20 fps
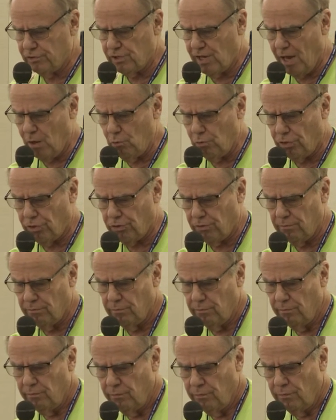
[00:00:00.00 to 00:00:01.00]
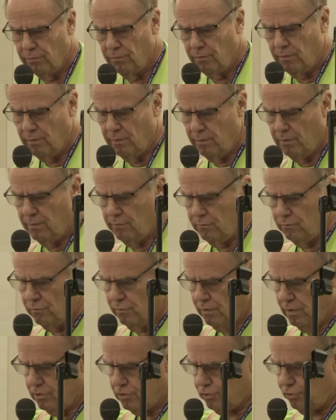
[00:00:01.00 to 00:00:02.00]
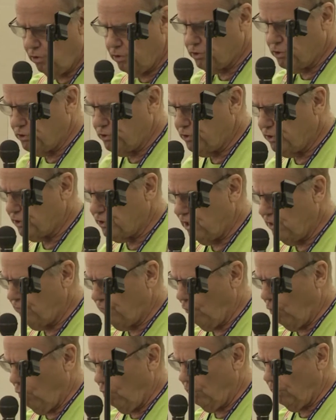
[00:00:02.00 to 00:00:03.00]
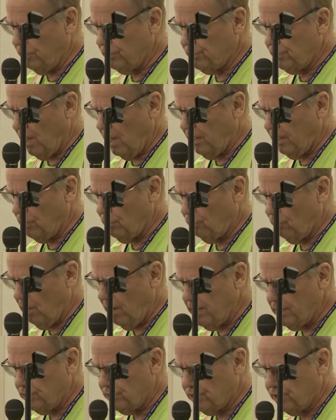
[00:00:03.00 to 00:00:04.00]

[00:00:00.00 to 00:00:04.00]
South. Instruction 64, a sign on the right,